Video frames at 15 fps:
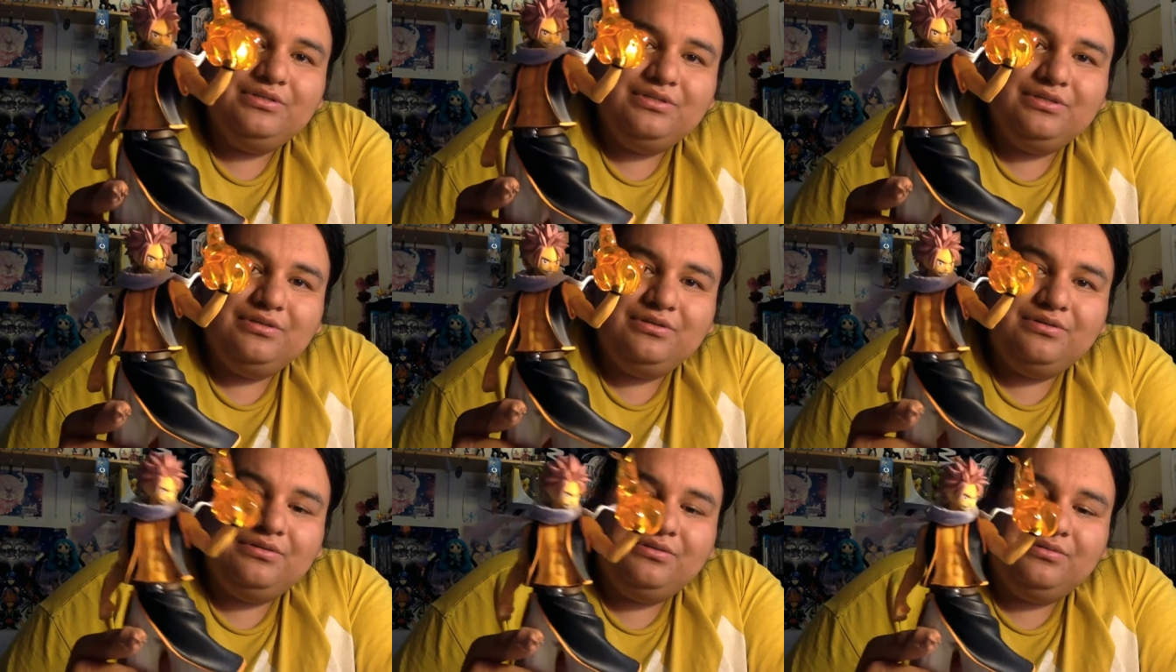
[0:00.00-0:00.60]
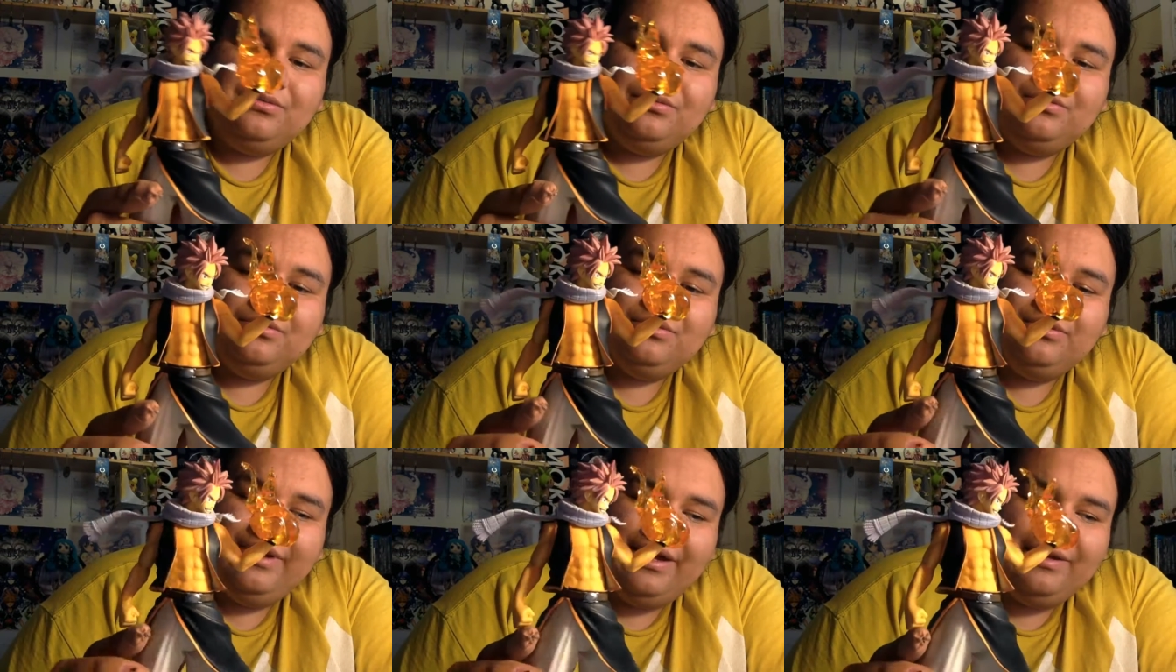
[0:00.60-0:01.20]
So
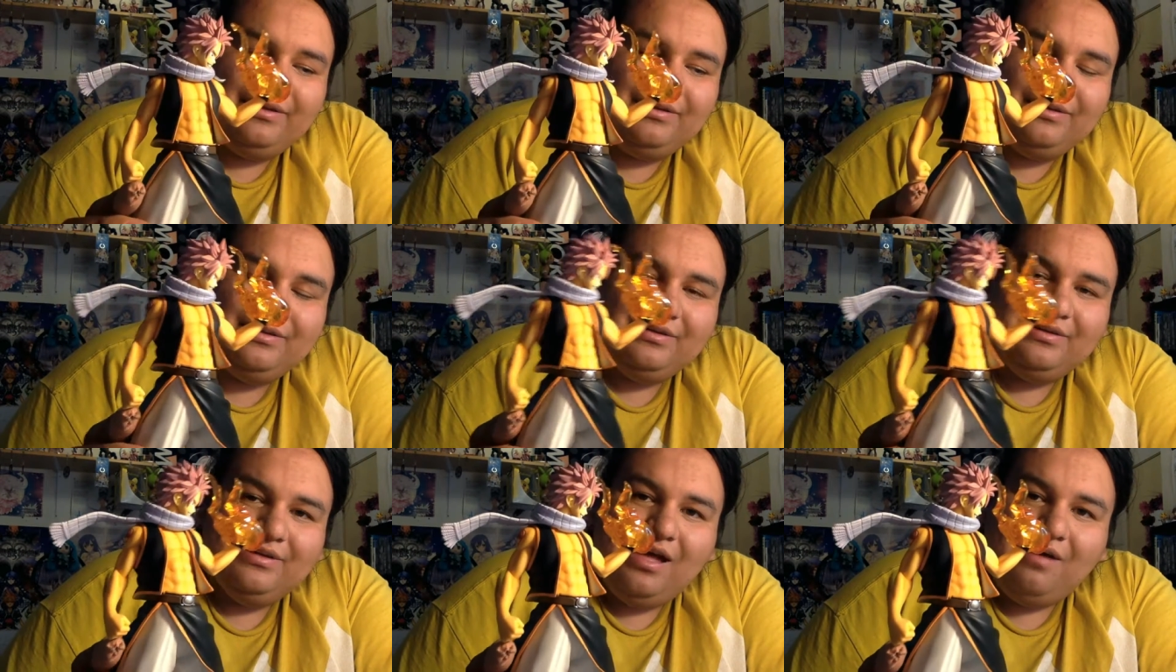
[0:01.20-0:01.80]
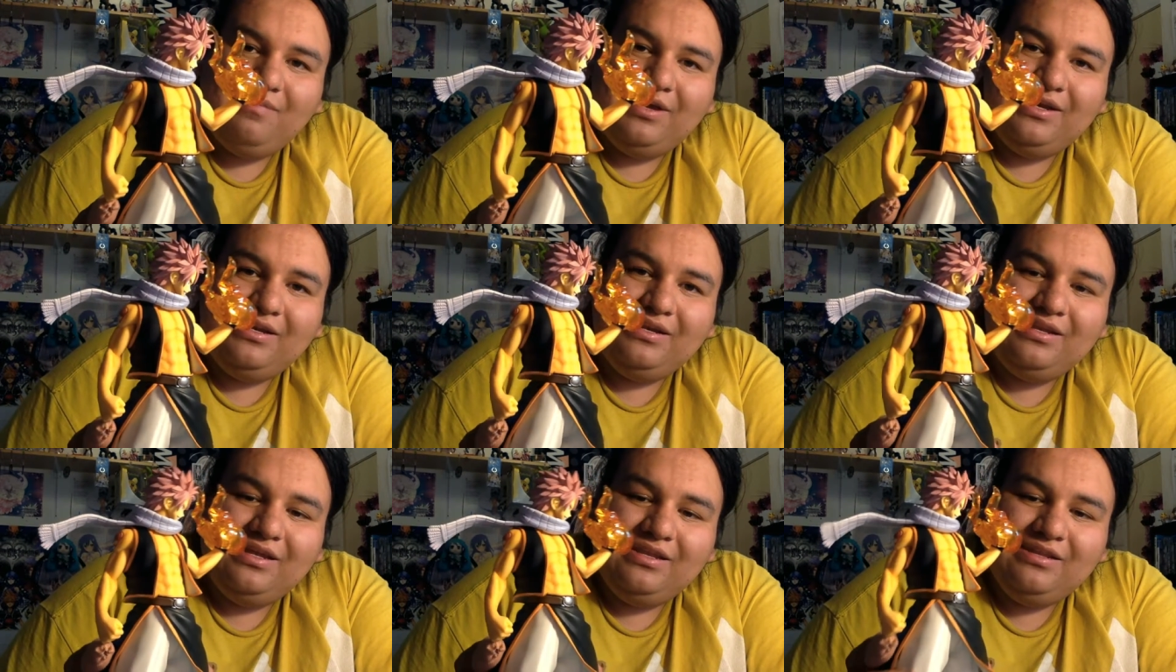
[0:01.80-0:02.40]
yeah. I
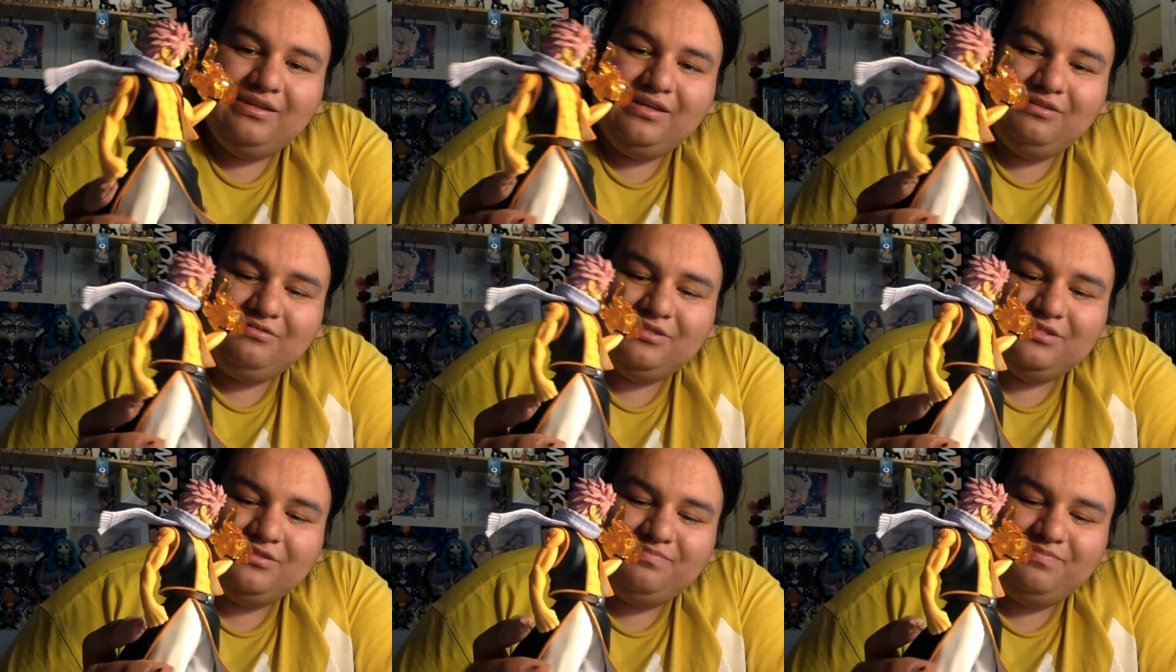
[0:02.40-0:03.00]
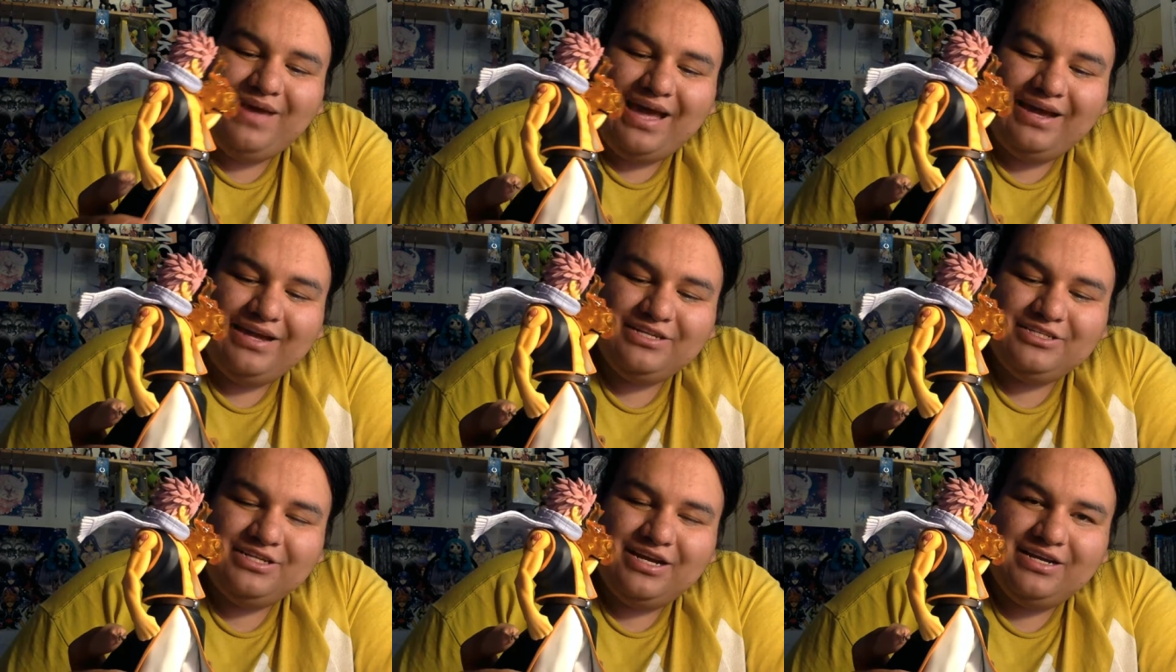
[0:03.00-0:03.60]
mean and he was
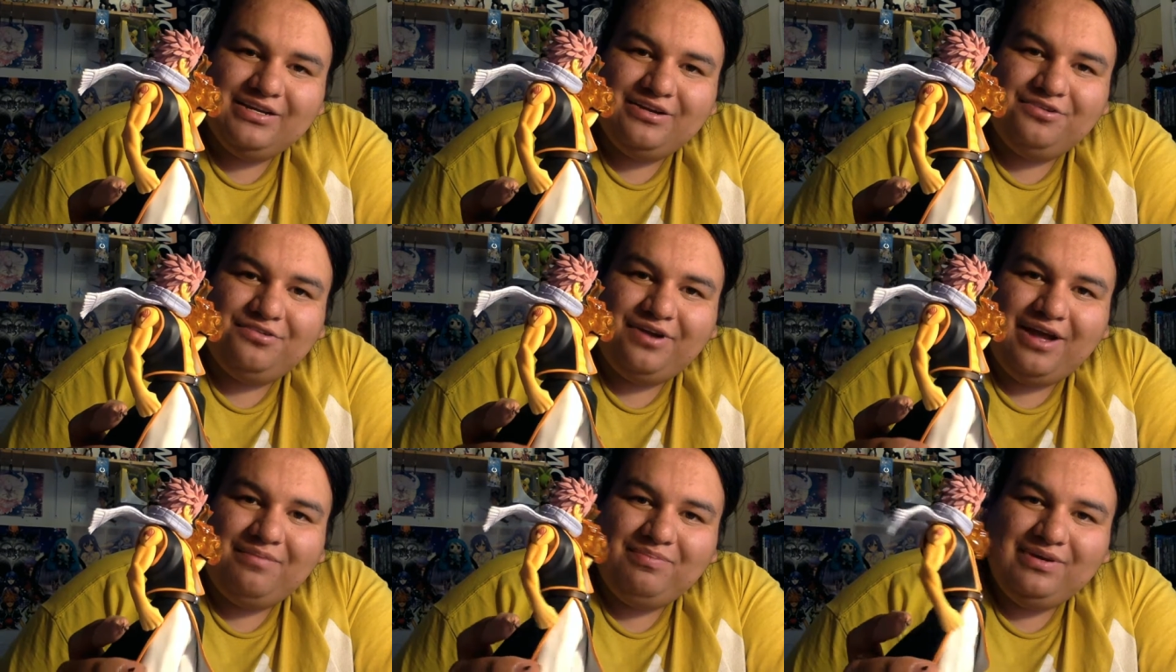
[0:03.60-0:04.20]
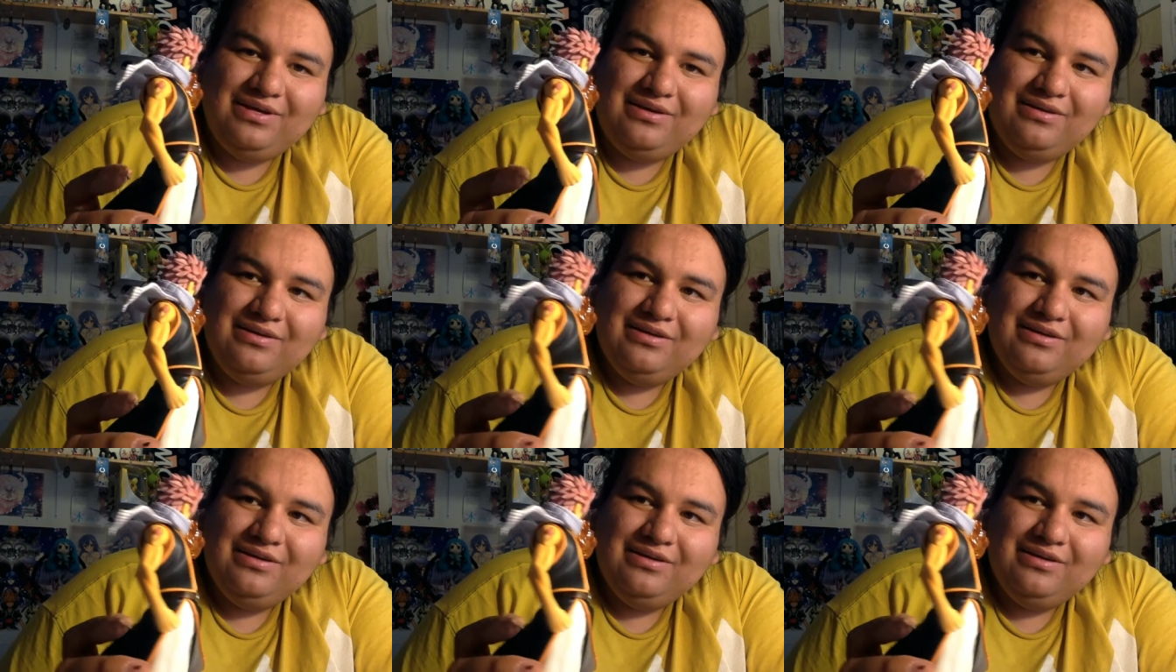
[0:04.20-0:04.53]
packaged kinda crappy,